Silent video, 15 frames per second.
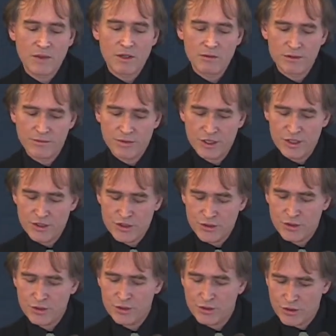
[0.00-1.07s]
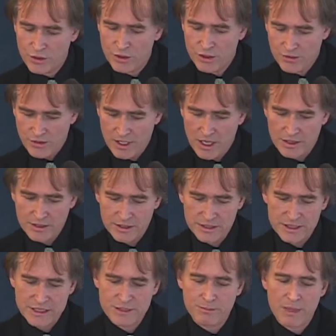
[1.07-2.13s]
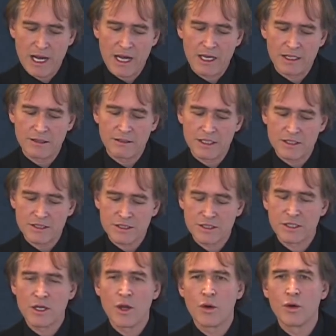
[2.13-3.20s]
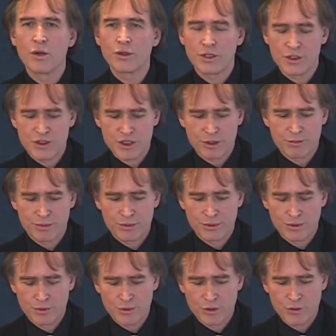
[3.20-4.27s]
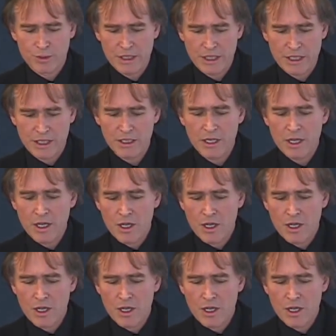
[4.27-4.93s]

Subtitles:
refers to 2 or 3 articles by this authorship group here